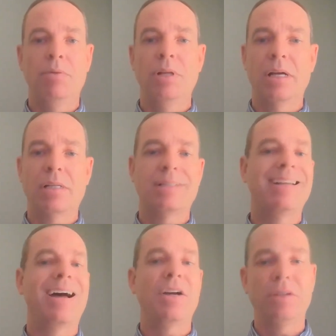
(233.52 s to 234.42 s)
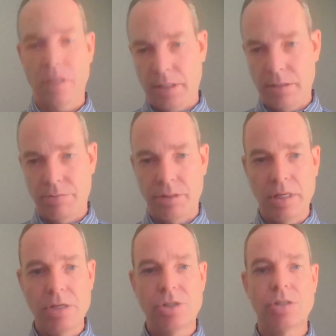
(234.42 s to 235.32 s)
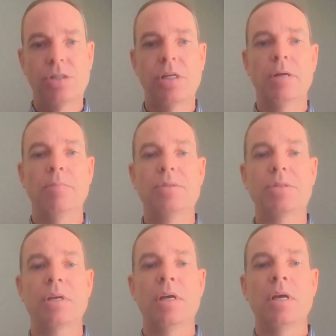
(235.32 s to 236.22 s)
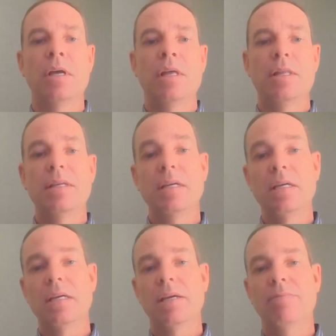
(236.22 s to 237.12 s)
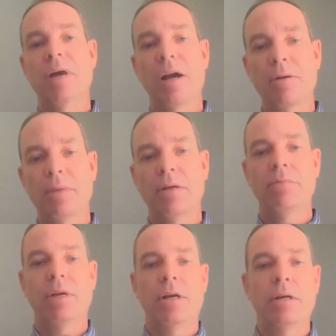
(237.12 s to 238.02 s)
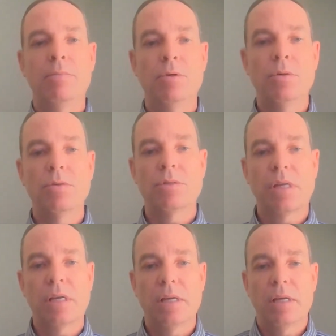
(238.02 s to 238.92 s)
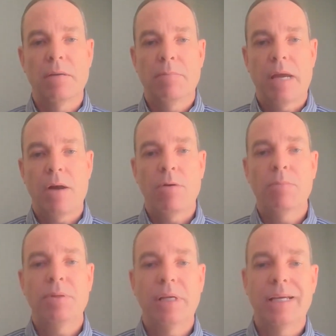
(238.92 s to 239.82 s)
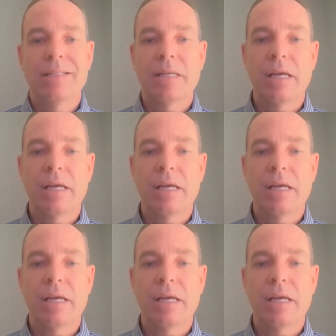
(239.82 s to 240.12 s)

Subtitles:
non-linear relationships, the environmental variables, and power plant's